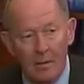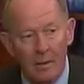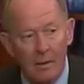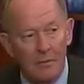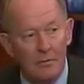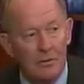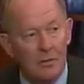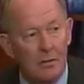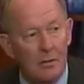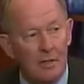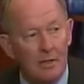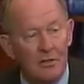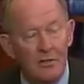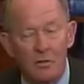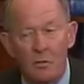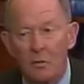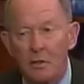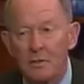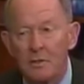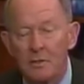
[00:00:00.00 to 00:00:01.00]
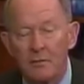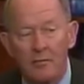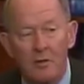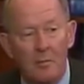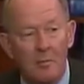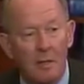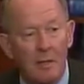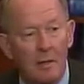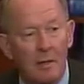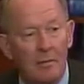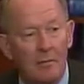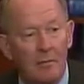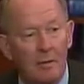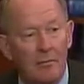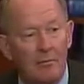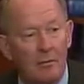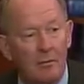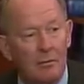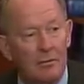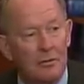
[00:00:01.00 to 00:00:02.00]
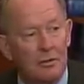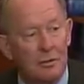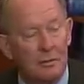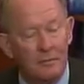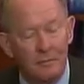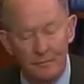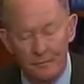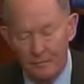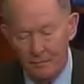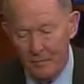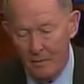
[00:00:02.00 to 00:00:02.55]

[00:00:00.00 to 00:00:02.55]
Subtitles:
It was a great source of the American Revolution.